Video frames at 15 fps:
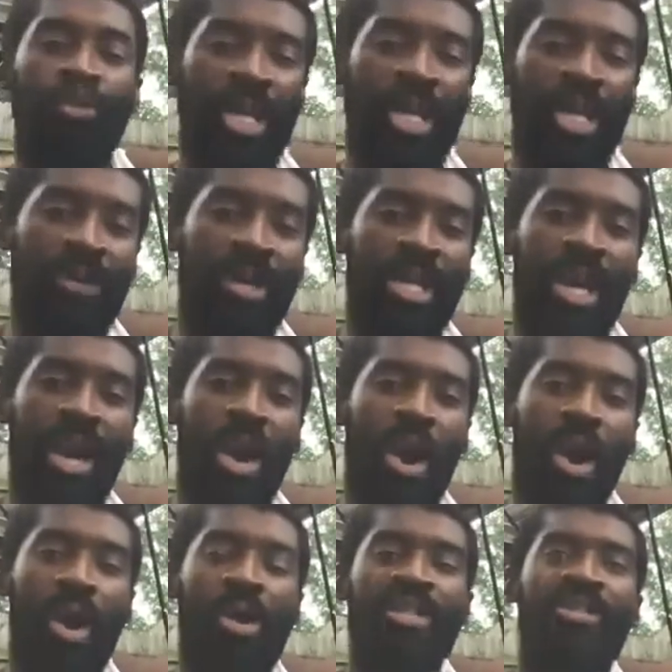really
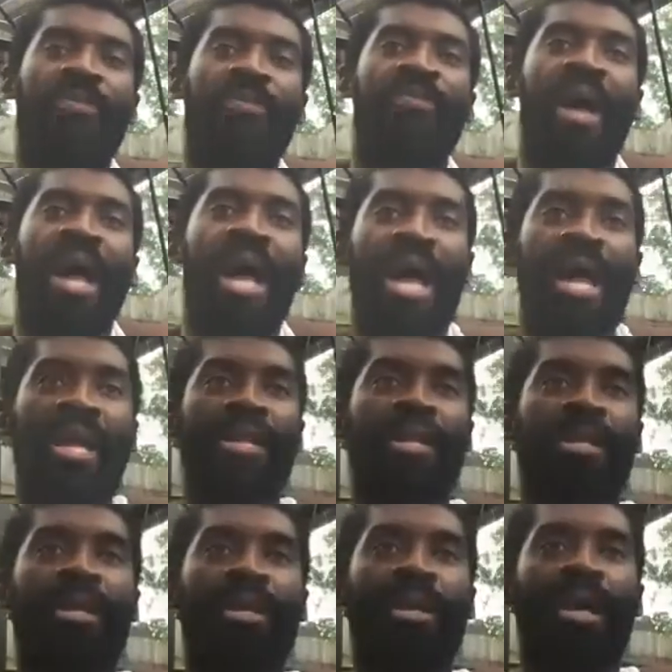hard to find
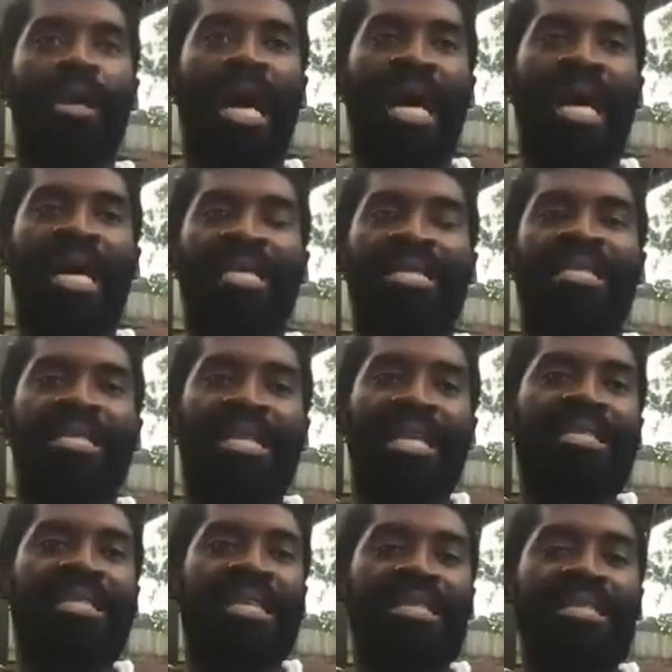a
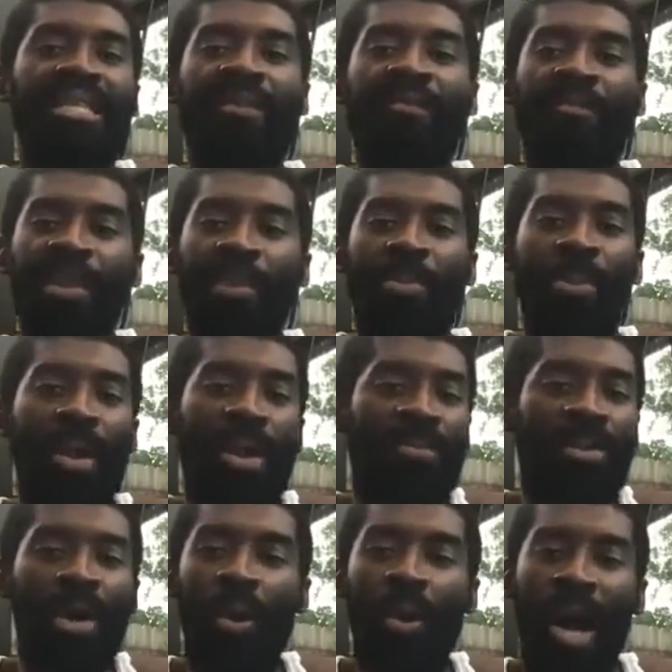60, 70-point
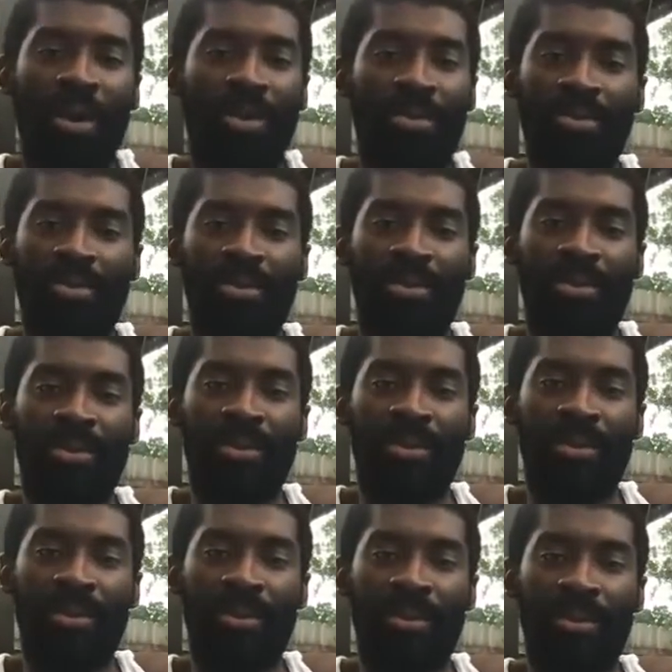blowout.
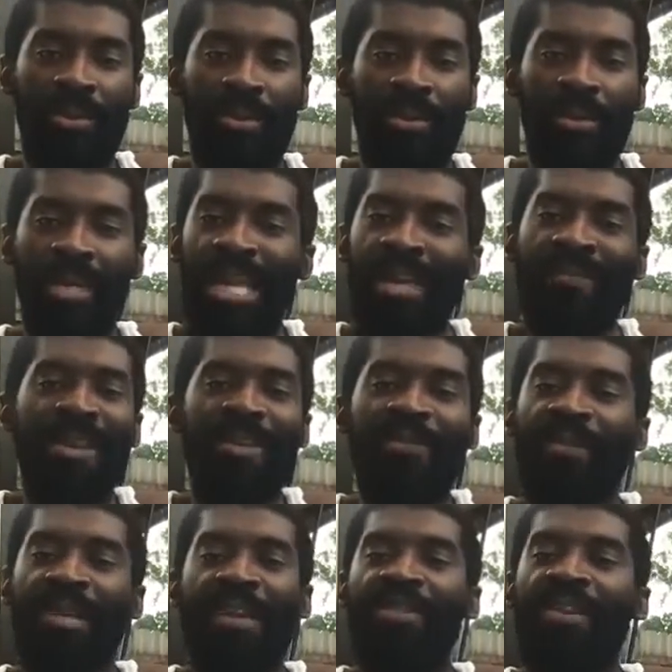Even if
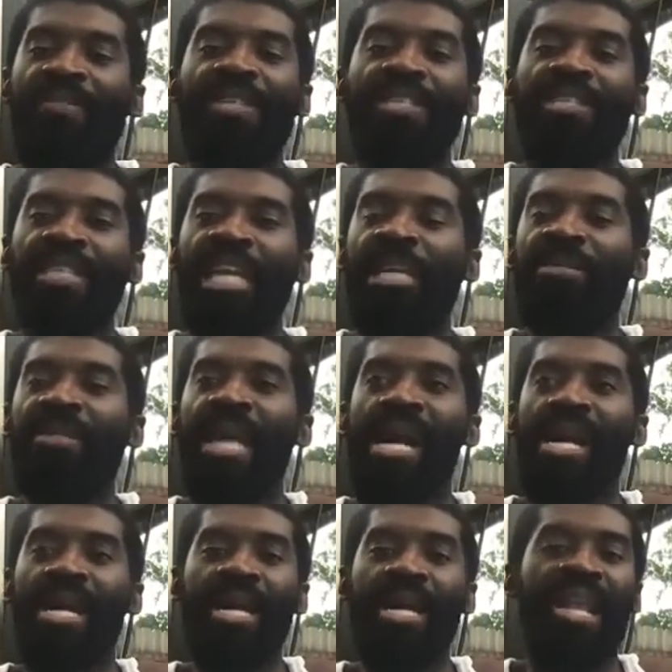the team's not
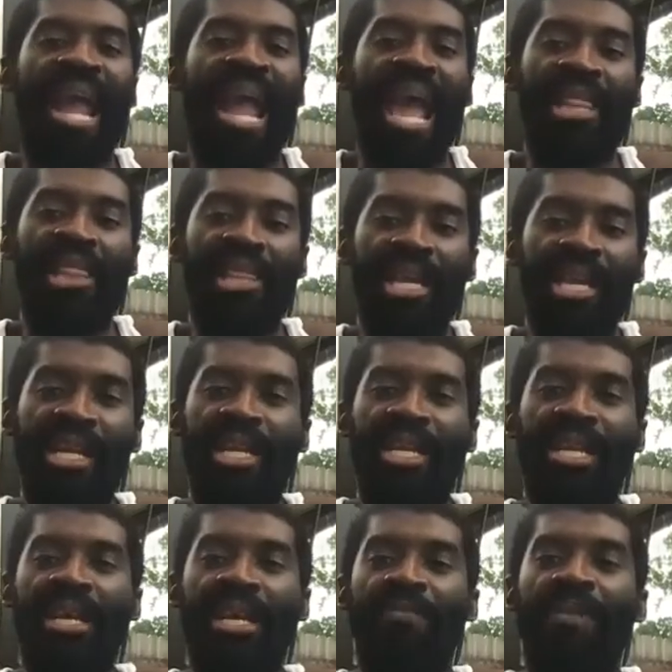good, they're athletic
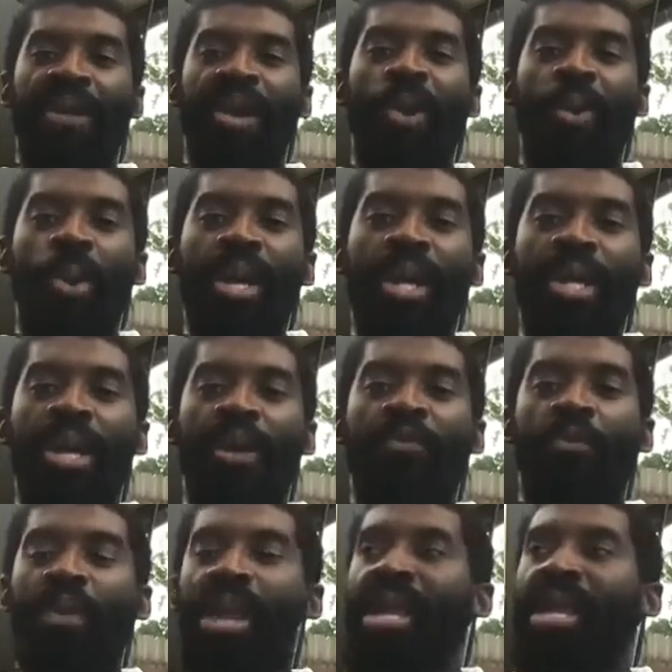enough, they're quick enough
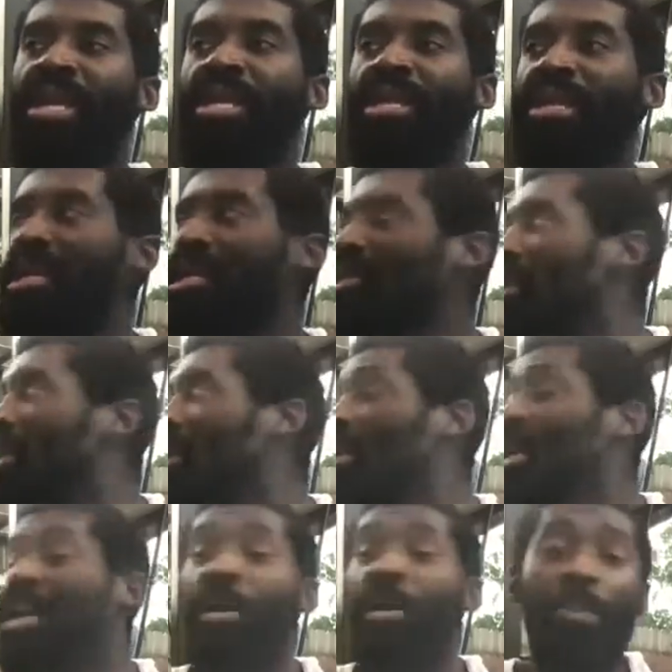where they're
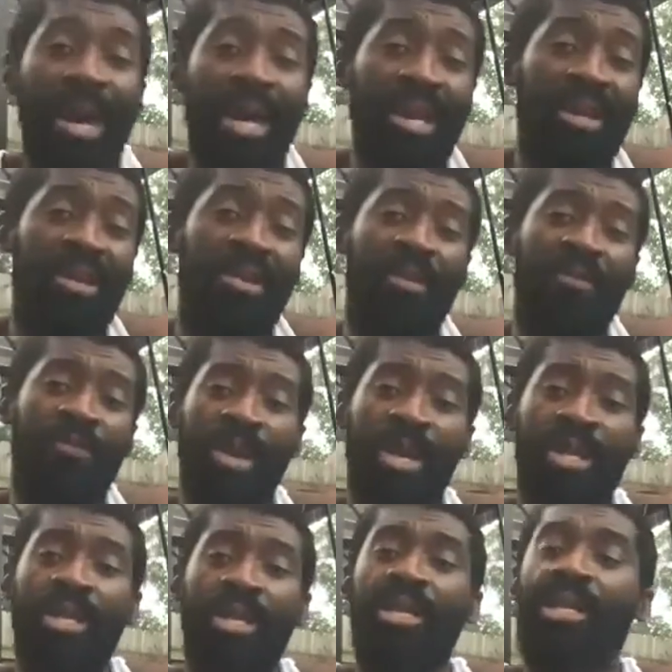competitive enough where they can at least